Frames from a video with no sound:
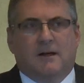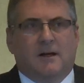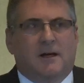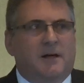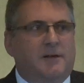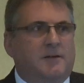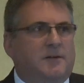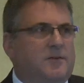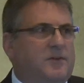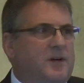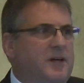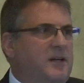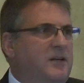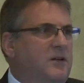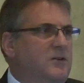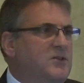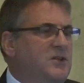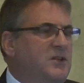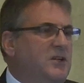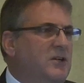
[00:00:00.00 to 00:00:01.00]
And thank
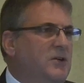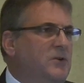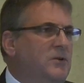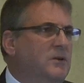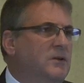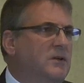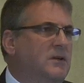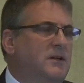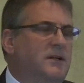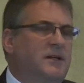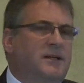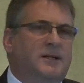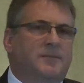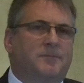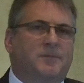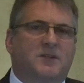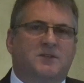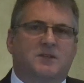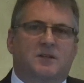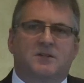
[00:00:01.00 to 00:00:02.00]
you to you.
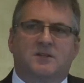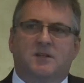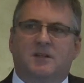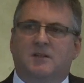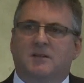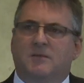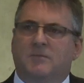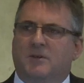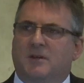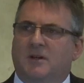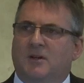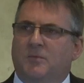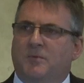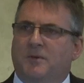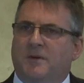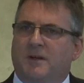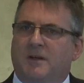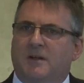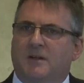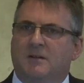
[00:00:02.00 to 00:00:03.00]
As I said at my
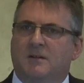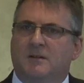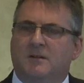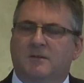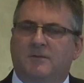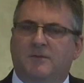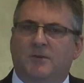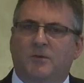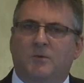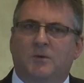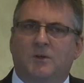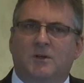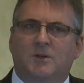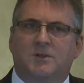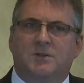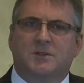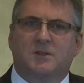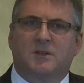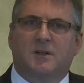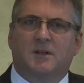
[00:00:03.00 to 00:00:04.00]
opening few
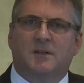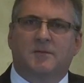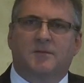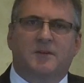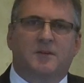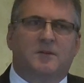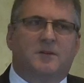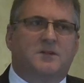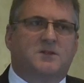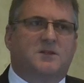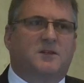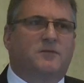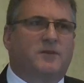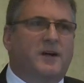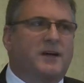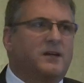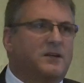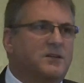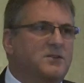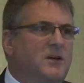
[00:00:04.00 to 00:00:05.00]
words, this
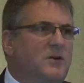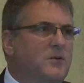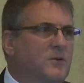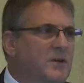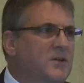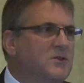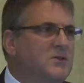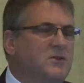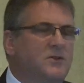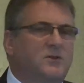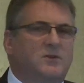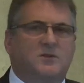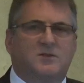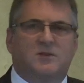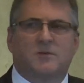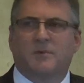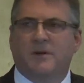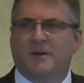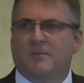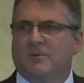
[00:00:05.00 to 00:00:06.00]
event is only as good as
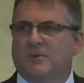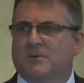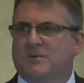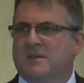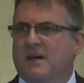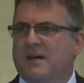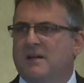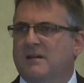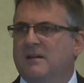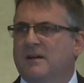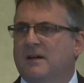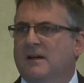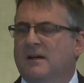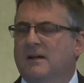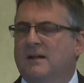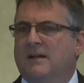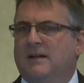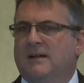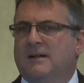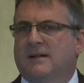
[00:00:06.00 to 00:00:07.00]
the people who attend it.
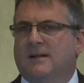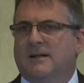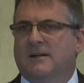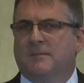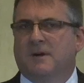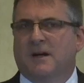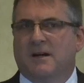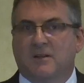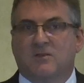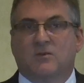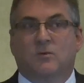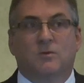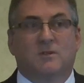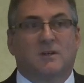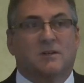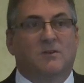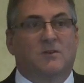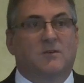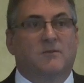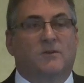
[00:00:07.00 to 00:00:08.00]
And it's all
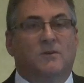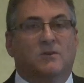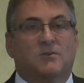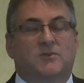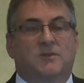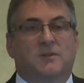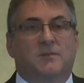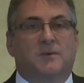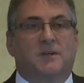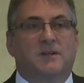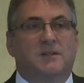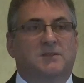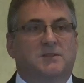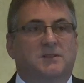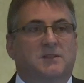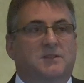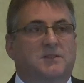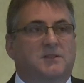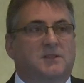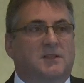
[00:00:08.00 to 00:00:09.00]
done on a voluntary
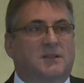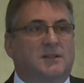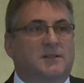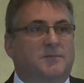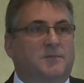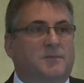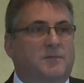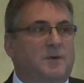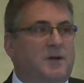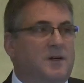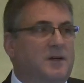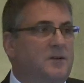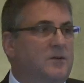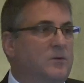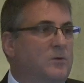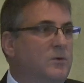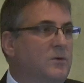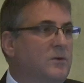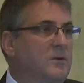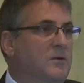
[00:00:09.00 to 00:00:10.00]
basis, and
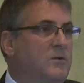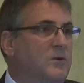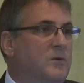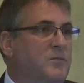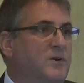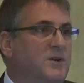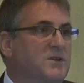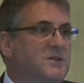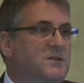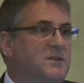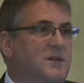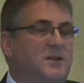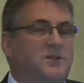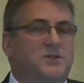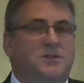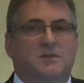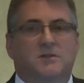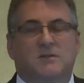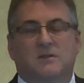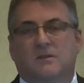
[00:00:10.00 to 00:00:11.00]
all the
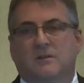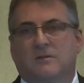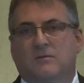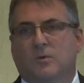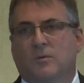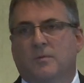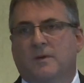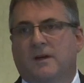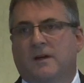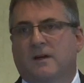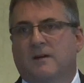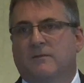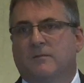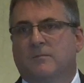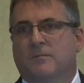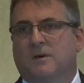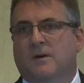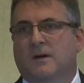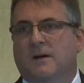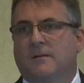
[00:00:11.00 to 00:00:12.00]
presentations are all being
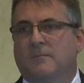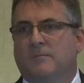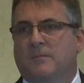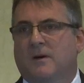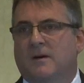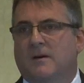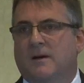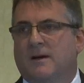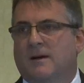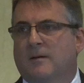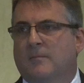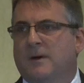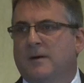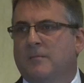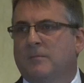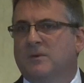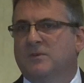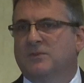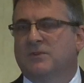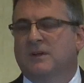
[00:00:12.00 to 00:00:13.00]
given by our
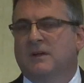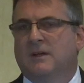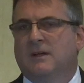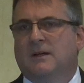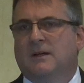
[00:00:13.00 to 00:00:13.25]
members,